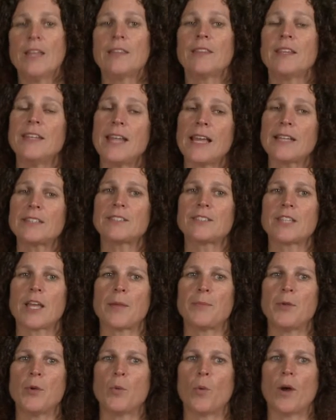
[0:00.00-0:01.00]
The next
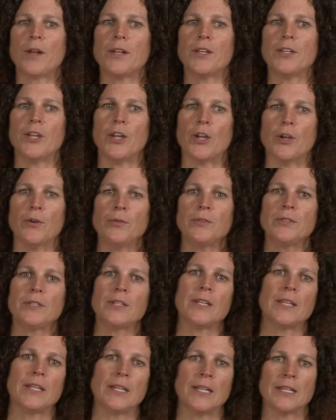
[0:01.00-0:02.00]
step you want to do
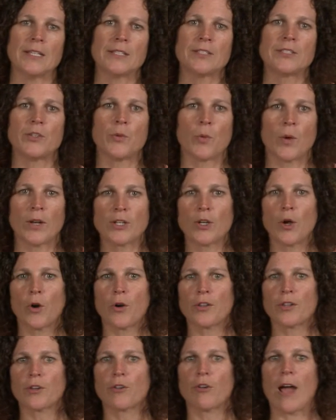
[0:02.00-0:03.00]
is you want to go
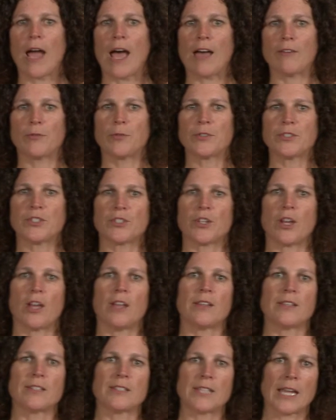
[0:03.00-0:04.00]
to the graph, which is
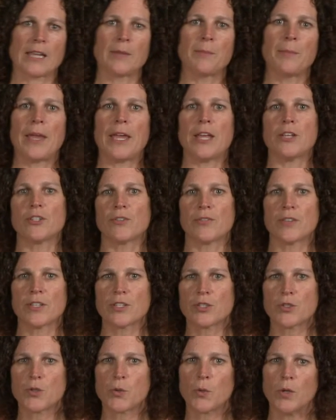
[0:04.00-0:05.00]
on the second page of
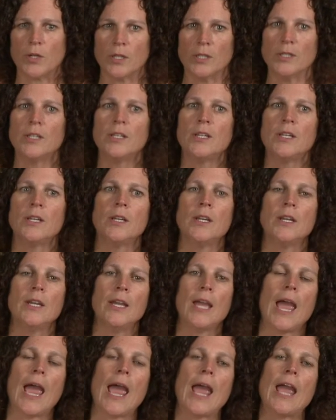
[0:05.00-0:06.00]
this tool.
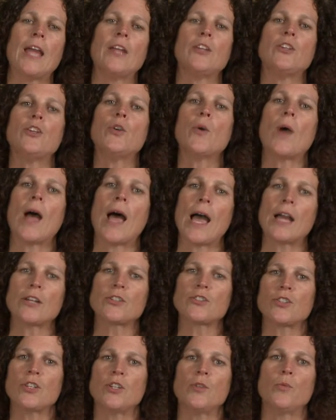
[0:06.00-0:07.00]
And you
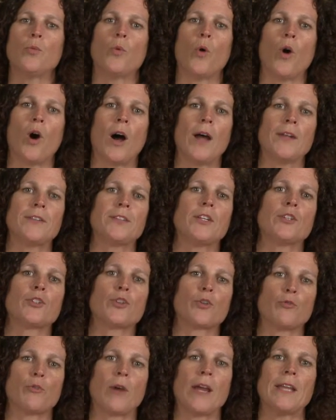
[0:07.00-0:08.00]
actually want
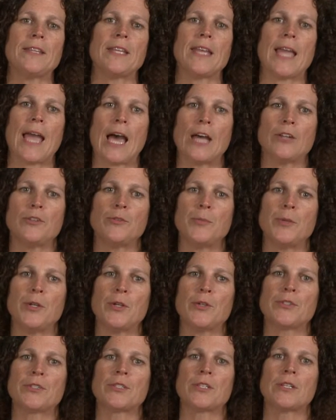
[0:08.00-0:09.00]
to write the
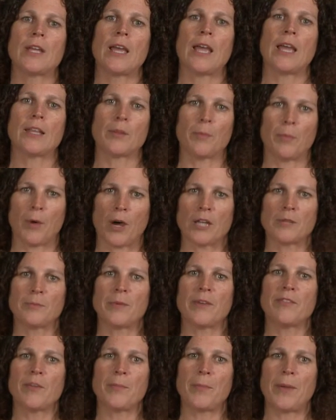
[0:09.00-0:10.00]
attributes at the bottom
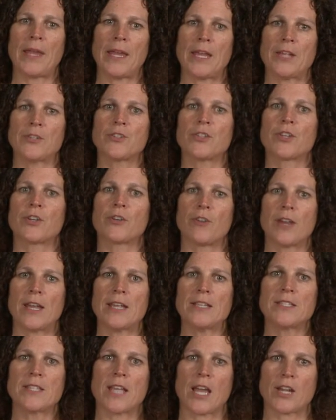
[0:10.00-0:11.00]
of the page in the
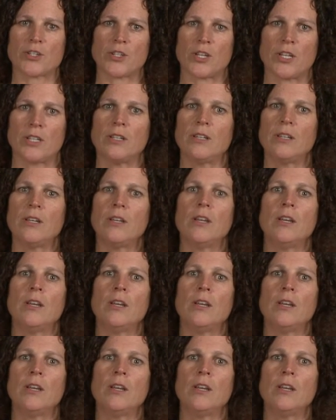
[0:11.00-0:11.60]
gray section